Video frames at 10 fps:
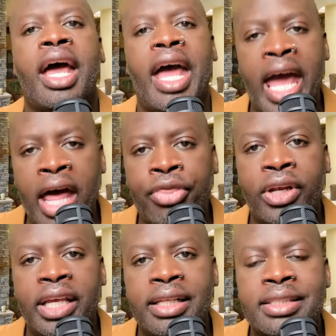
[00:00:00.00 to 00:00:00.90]

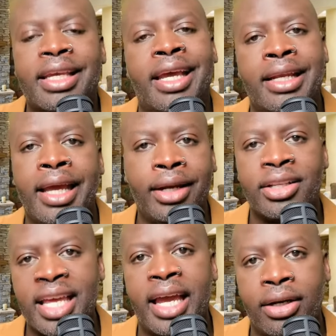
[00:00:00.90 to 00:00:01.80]
athletes and
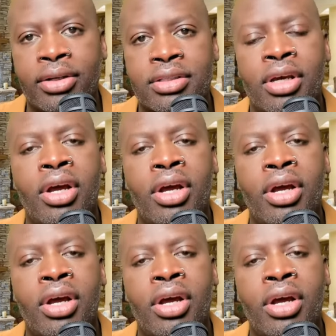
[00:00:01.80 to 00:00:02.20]
entertainers.